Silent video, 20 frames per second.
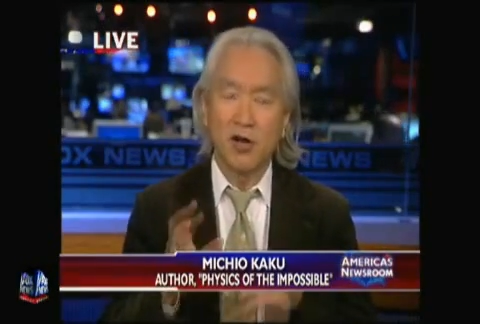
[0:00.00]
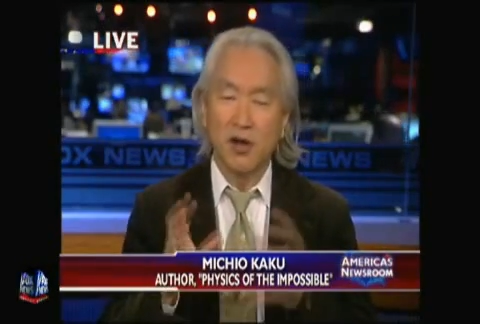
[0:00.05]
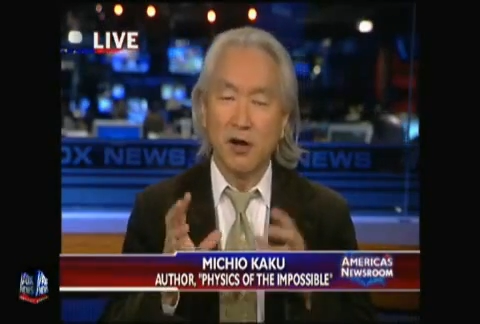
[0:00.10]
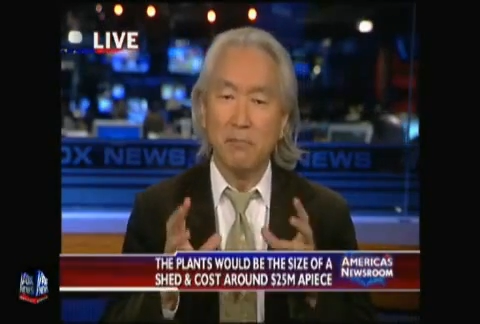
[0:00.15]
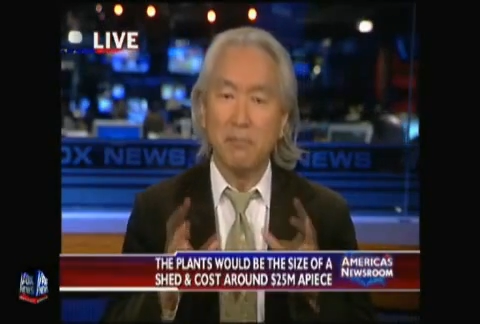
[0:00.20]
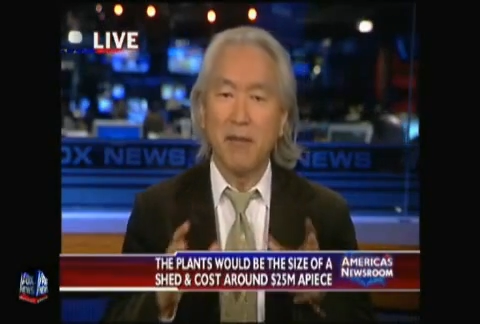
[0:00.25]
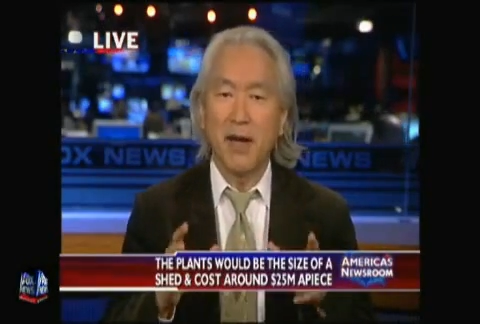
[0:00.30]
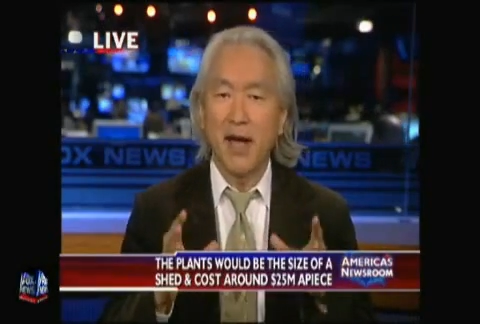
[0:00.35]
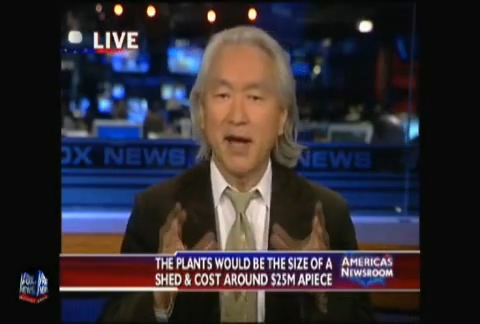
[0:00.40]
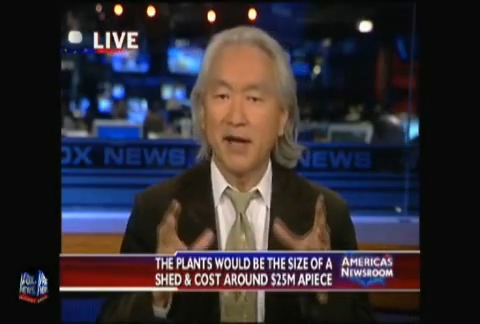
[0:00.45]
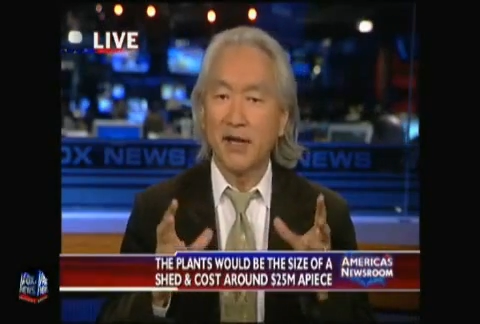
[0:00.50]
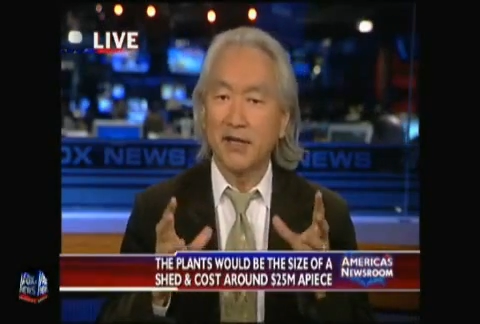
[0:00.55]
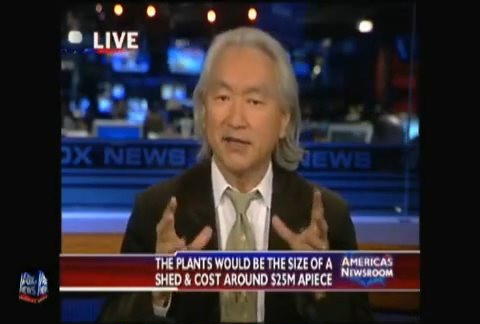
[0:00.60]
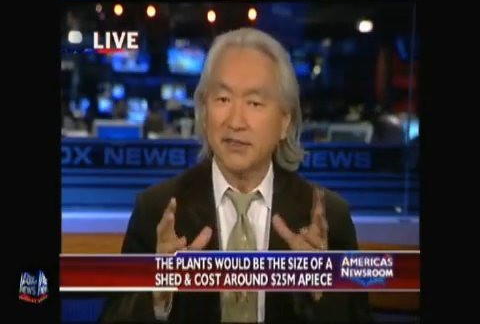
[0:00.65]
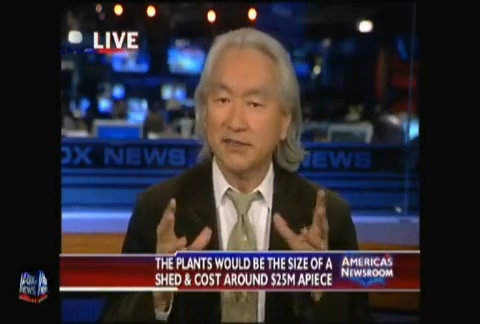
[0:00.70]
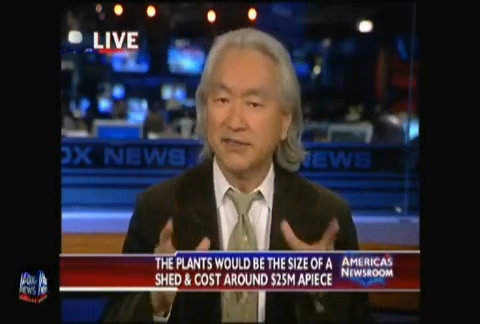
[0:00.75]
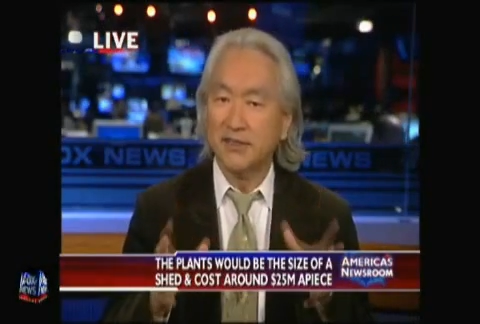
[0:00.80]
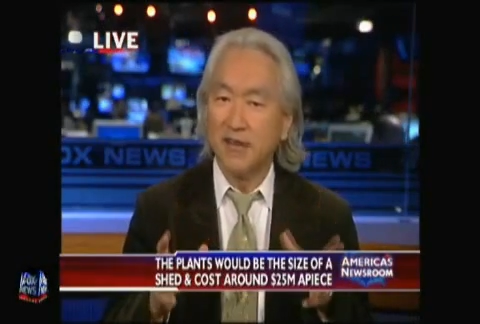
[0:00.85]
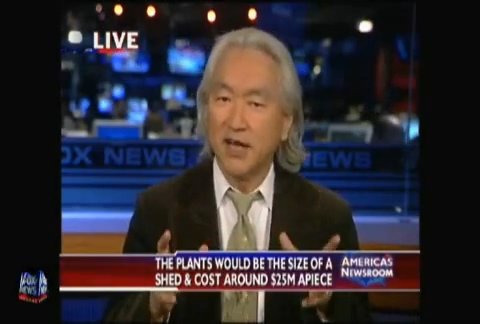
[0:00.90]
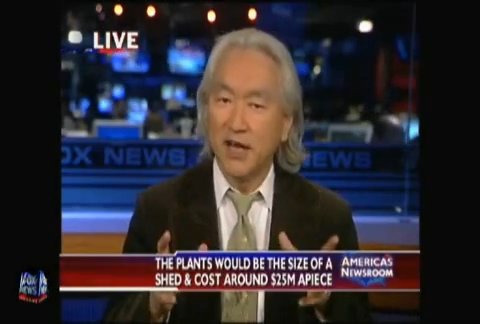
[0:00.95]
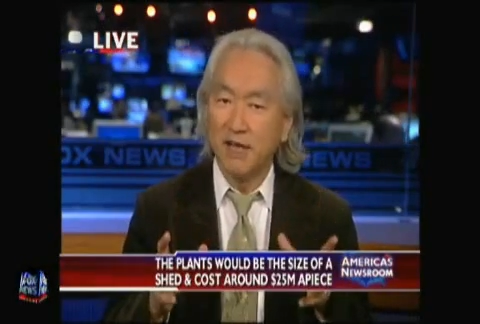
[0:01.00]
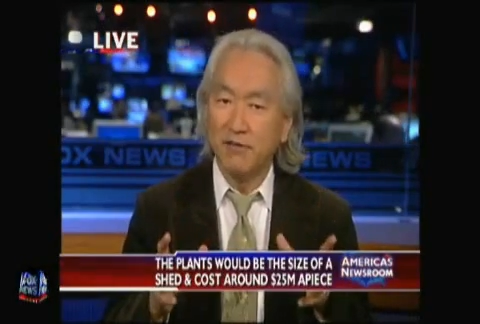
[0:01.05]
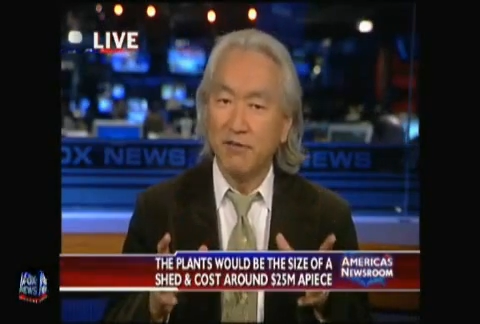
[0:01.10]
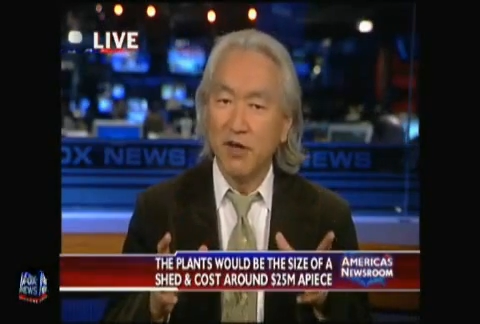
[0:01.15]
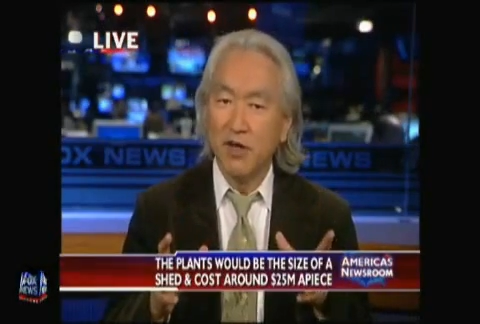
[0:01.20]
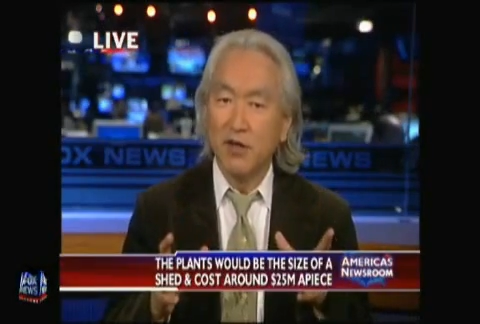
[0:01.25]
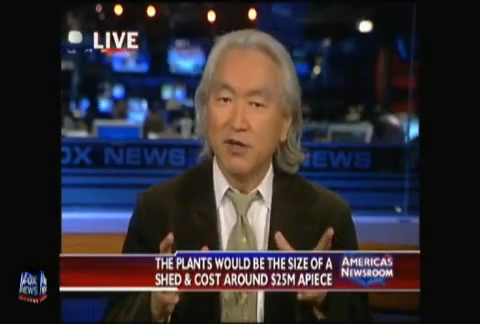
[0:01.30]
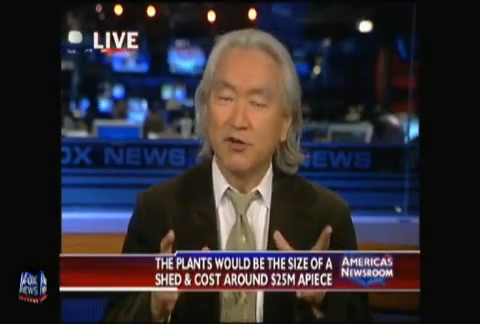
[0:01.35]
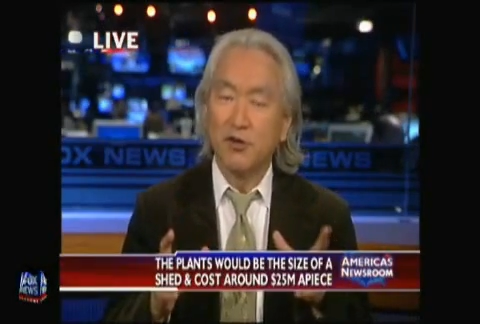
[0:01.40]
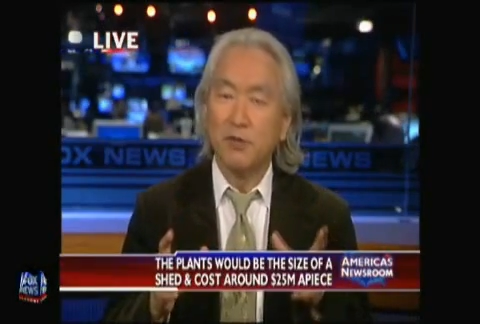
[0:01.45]
compact, and
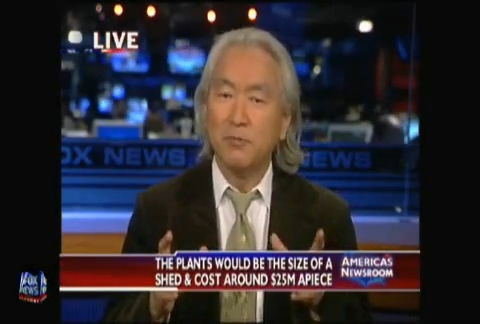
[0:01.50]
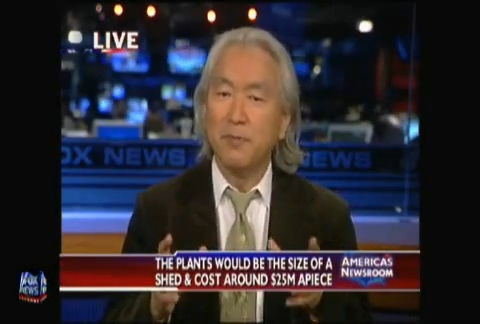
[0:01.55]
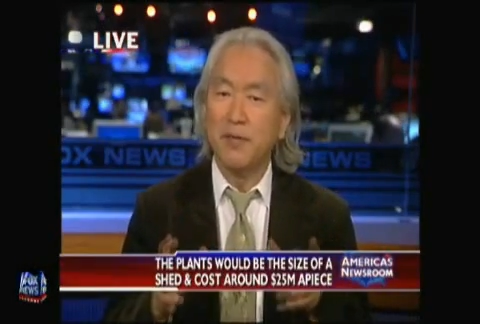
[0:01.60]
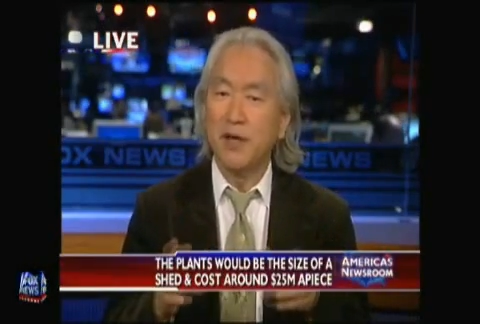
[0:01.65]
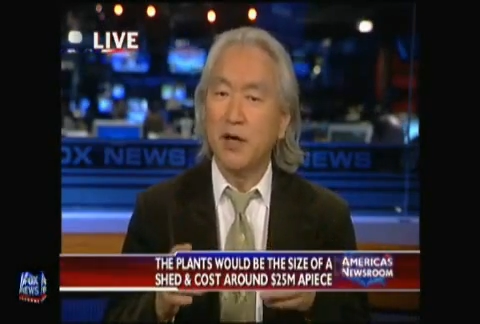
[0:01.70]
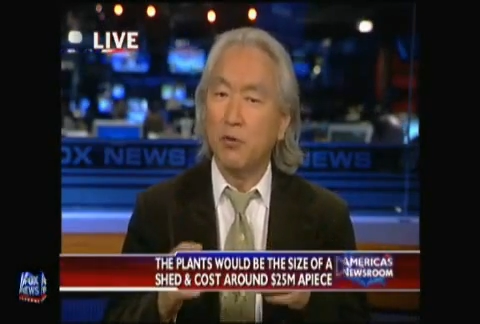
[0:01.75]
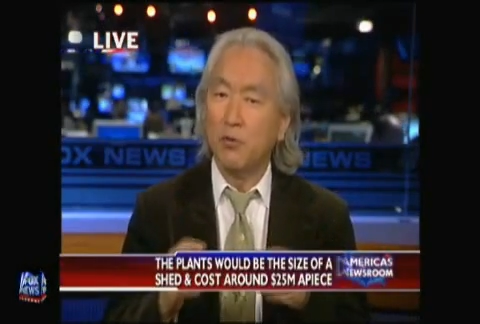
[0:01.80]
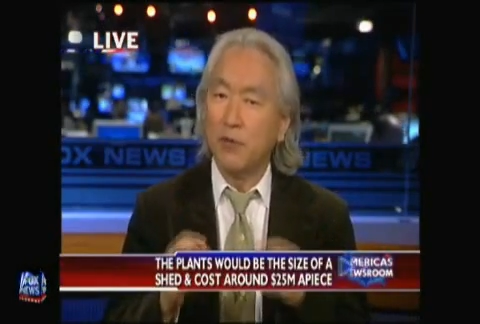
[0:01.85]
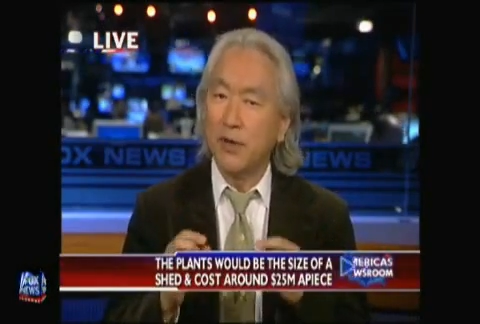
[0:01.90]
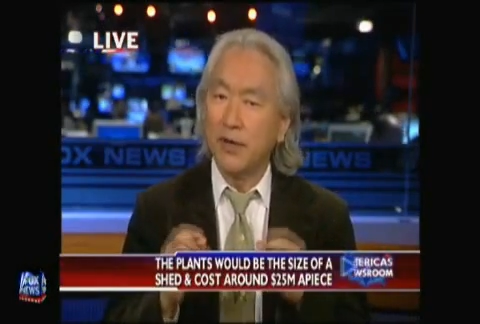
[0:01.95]
safe, could be a